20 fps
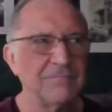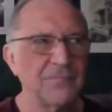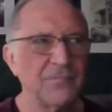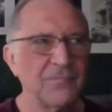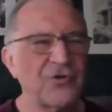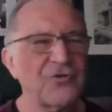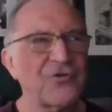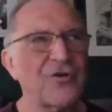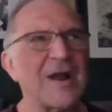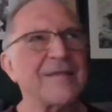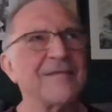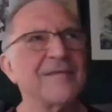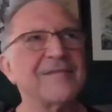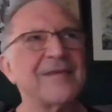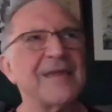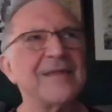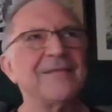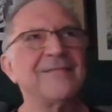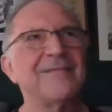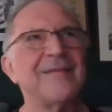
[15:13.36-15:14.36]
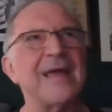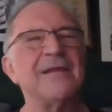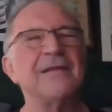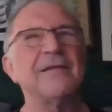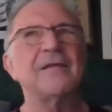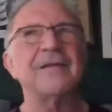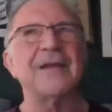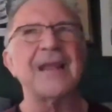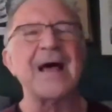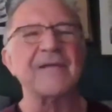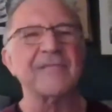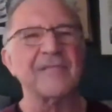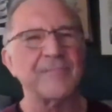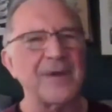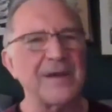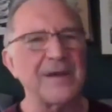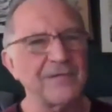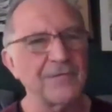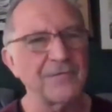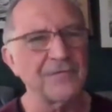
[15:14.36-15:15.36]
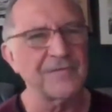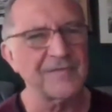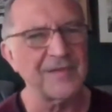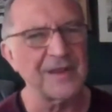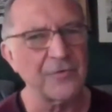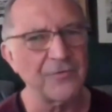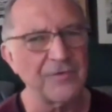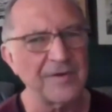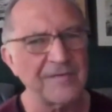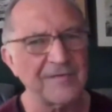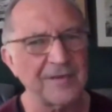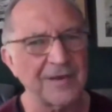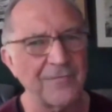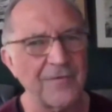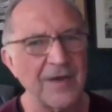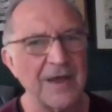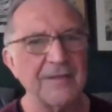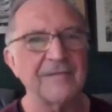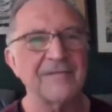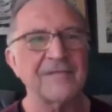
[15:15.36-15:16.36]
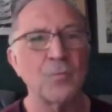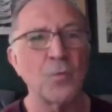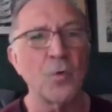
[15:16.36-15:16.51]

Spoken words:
transcendental aspect of synchronistic events,